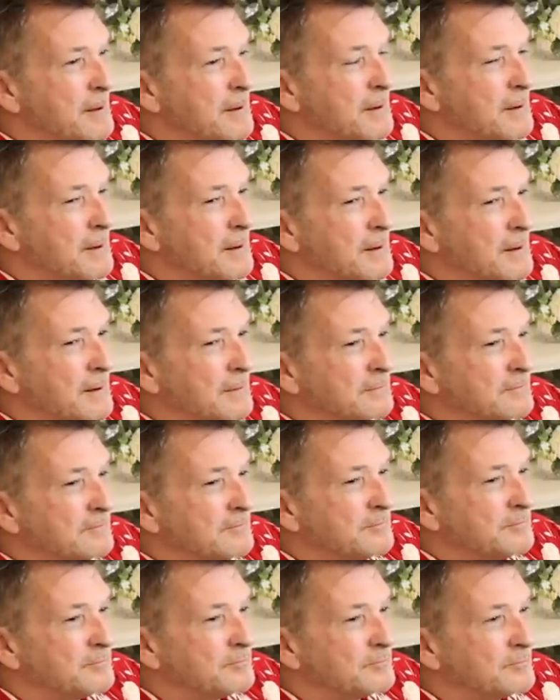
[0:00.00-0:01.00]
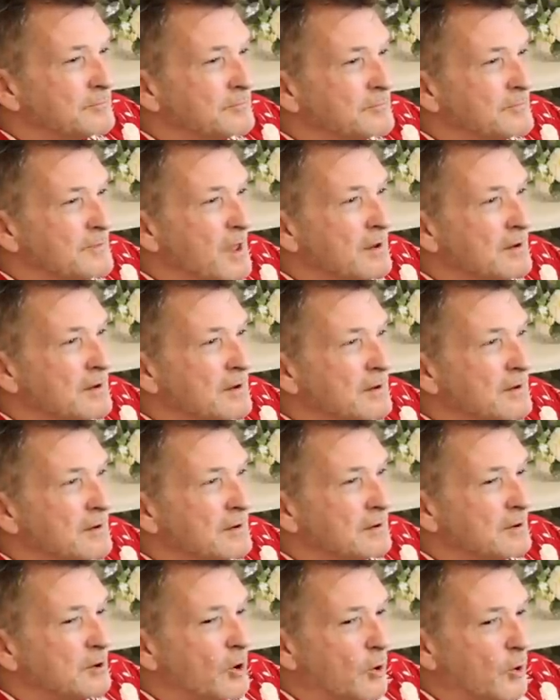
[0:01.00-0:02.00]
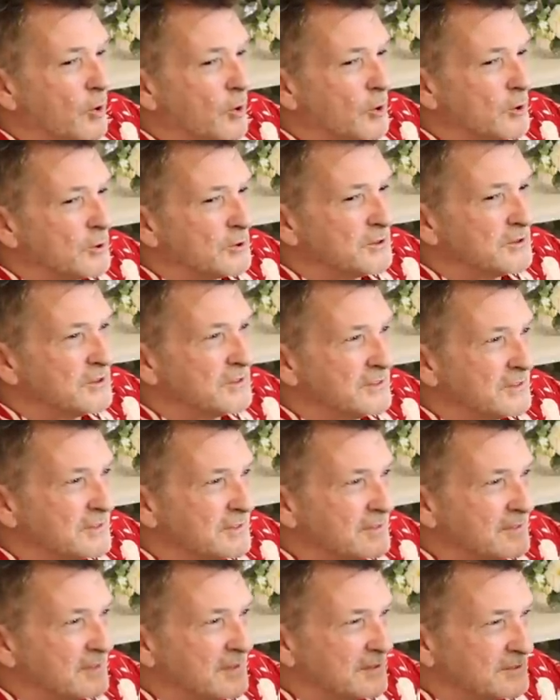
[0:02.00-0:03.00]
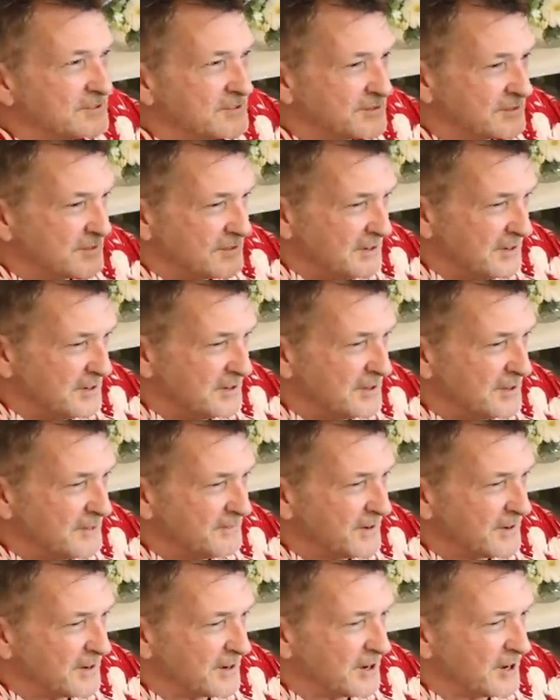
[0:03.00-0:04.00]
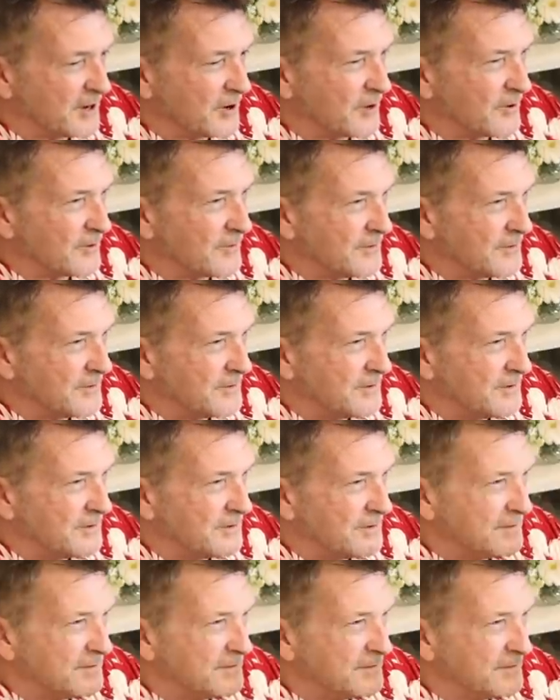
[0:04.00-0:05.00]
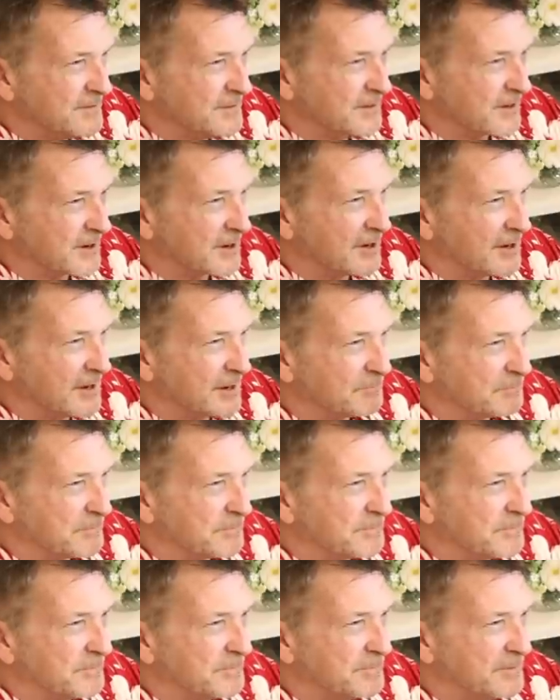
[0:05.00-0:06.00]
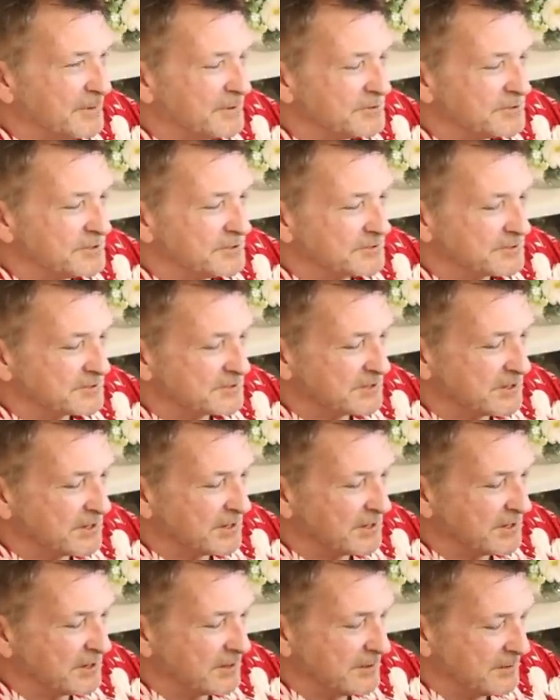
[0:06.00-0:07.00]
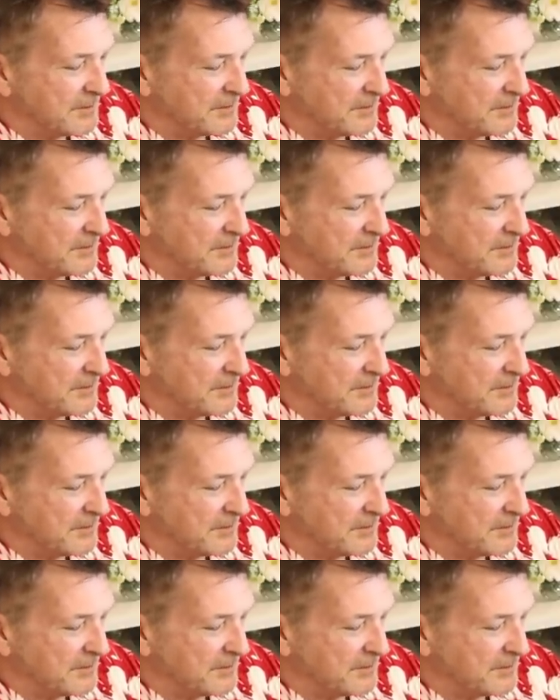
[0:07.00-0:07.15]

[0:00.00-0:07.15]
uh, gold that's in the video, the clip that you'll see.